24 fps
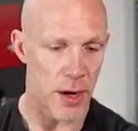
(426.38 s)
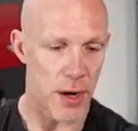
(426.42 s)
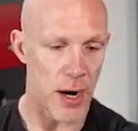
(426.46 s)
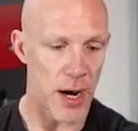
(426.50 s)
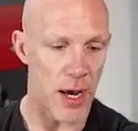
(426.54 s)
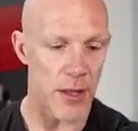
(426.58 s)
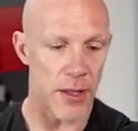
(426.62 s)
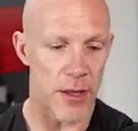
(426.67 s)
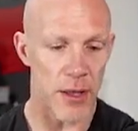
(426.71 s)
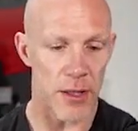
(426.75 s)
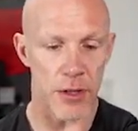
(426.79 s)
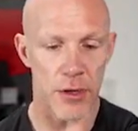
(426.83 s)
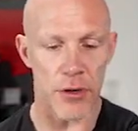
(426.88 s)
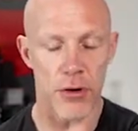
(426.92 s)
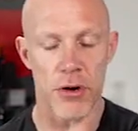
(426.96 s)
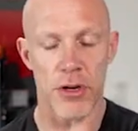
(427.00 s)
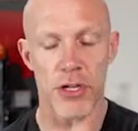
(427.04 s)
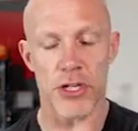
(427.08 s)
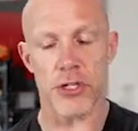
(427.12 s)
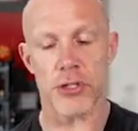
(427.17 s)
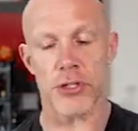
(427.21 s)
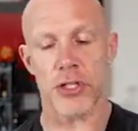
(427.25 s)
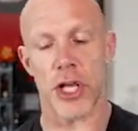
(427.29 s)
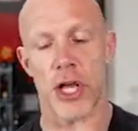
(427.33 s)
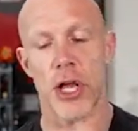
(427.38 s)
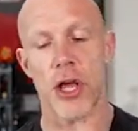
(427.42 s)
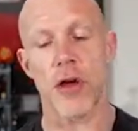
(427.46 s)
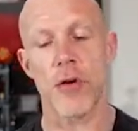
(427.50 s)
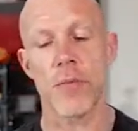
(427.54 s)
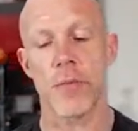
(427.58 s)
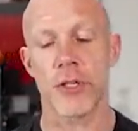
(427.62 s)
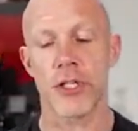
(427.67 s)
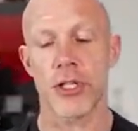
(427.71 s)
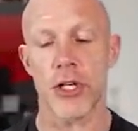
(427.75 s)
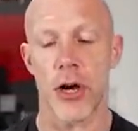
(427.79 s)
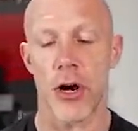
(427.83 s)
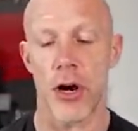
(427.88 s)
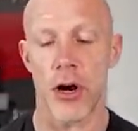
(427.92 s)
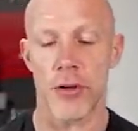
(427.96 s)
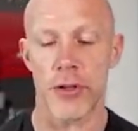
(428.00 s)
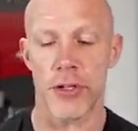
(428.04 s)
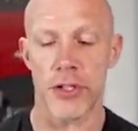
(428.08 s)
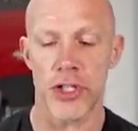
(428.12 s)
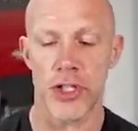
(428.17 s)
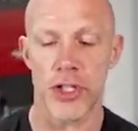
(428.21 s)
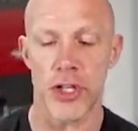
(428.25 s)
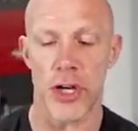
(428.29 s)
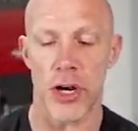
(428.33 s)
right. And the creatures, the humans are
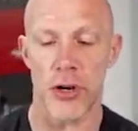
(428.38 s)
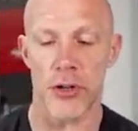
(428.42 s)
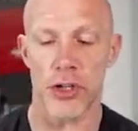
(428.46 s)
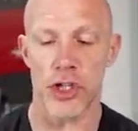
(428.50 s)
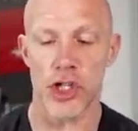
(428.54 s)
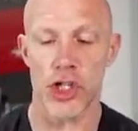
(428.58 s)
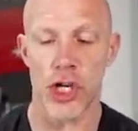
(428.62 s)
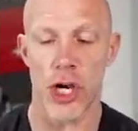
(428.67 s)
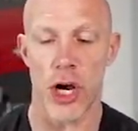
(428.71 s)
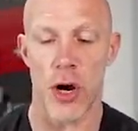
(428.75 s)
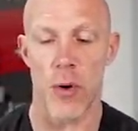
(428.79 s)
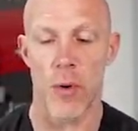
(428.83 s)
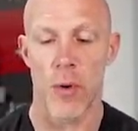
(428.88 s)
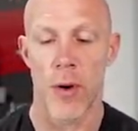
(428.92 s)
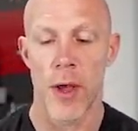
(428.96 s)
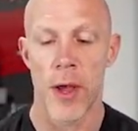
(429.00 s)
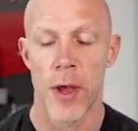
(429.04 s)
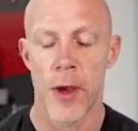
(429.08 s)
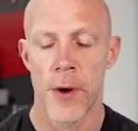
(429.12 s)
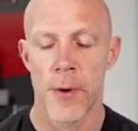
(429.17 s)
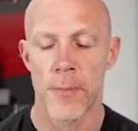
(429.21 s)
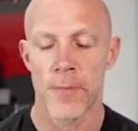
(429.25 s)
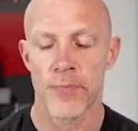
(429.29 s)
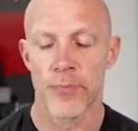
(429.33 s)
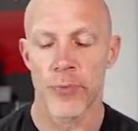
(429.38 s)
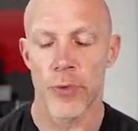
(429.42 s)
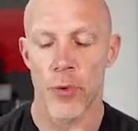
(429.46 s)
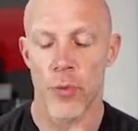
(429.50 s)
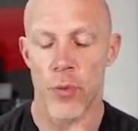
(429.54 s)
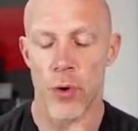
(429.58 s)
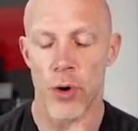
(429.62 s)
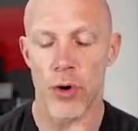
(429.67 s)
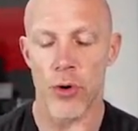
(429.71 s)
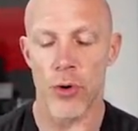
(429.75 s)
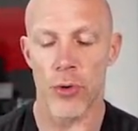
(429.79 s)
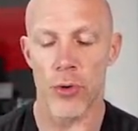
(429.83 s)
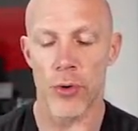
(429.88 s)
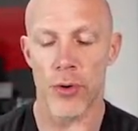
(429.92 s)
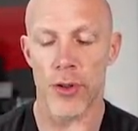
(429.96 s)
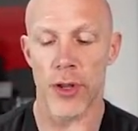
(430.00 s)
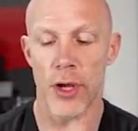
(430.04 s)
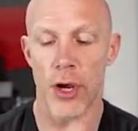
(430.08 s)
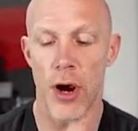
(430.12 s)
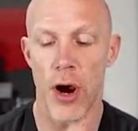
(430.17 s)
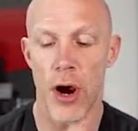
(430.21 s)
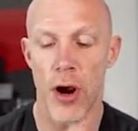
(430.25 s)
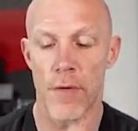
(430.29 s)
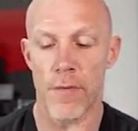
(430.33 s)
the star of the show. Recruiter of
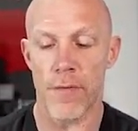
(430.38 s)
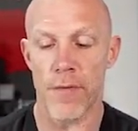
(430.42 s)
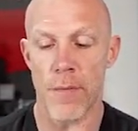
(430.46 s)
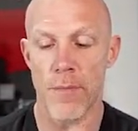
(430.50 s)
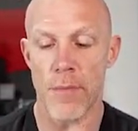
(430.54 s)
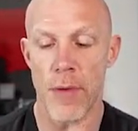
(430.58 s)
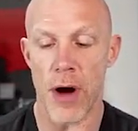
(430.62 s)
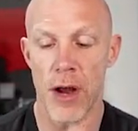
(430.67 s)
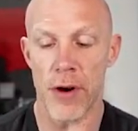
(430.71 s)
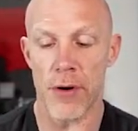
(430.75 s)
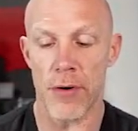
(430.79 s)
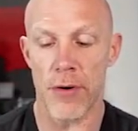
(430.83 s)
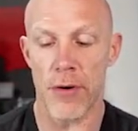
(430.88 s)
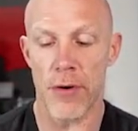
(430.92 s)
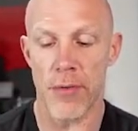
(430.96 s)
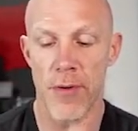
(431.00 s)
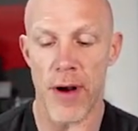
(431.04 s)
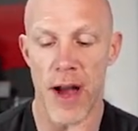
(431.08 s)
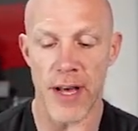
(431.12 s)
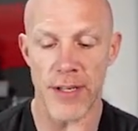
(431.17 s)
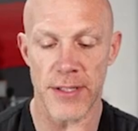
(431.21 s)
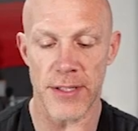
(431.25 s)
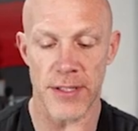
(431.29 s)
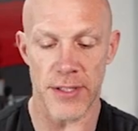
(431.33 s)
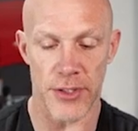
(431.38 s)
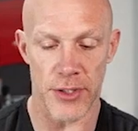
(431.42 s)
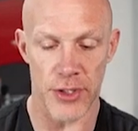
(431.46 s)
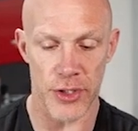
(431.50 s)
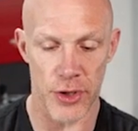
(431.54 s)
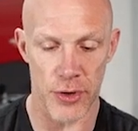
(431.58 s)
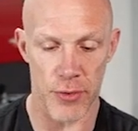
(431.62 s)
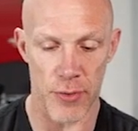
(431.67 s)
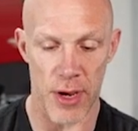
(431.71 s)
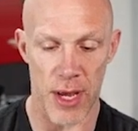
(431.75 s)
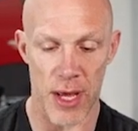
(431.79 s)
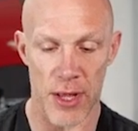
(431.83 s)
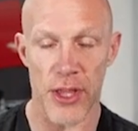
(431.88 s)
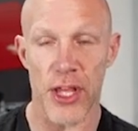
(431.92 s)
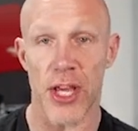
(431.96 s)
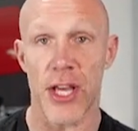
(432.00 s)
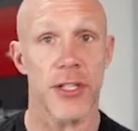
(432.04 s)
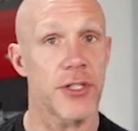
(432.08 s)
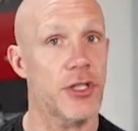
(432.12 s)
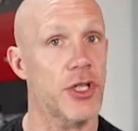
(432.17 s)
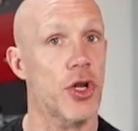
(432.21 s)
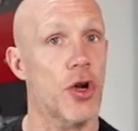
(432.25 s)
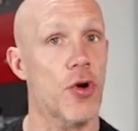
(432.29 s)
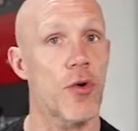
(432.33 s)
the Guard from Modern Horizons 3. I think
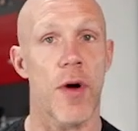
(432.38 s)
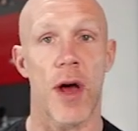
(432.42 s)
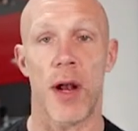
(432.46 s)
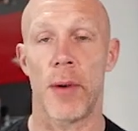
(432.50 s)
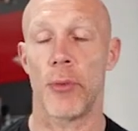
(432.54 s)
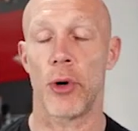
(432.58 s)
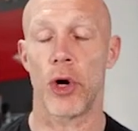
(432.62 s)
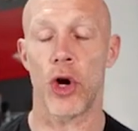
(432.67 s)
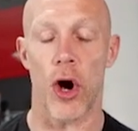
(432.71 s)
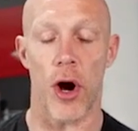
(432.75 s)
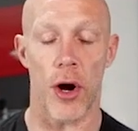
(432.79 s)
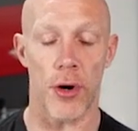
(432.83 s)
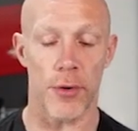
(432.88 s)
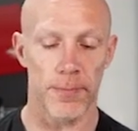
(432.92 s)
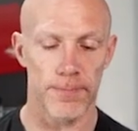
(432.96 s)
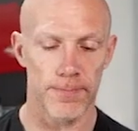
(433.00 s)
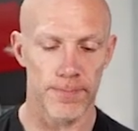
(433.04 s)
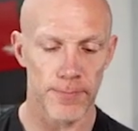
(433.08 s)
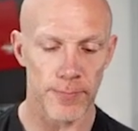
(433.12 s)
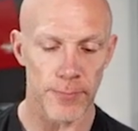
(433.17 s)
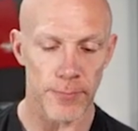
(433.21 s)
it's an incredible card.